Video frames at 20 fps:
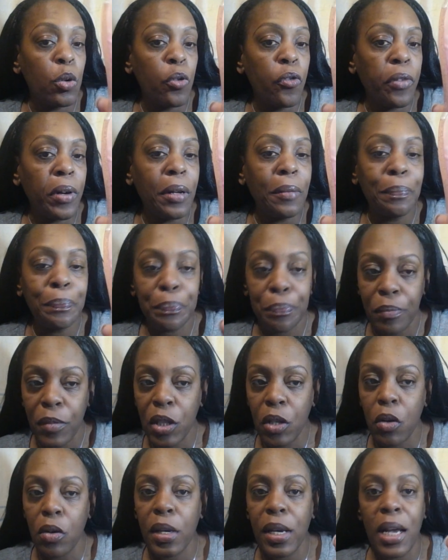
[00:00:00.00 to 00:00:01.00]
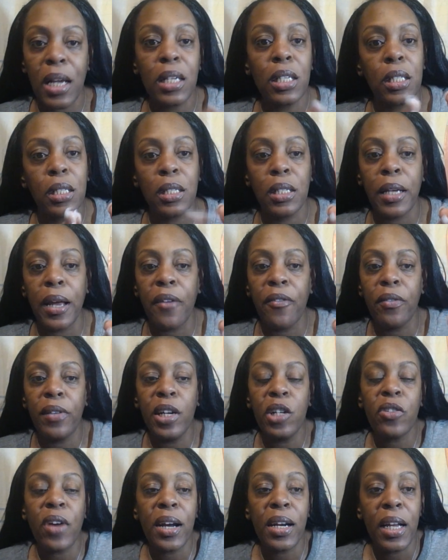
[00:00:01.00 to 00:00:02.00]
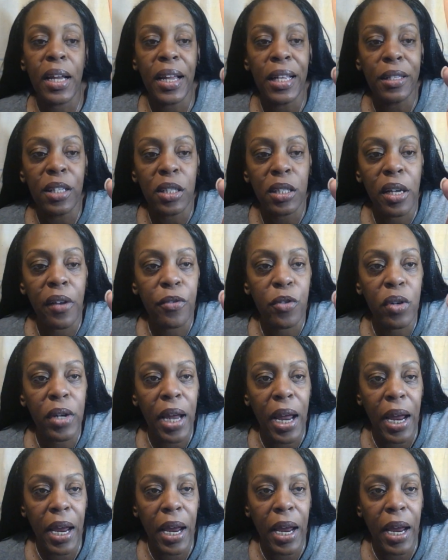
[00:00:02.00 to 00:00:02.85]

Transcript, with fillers: So yes, definitely try to get this if you can.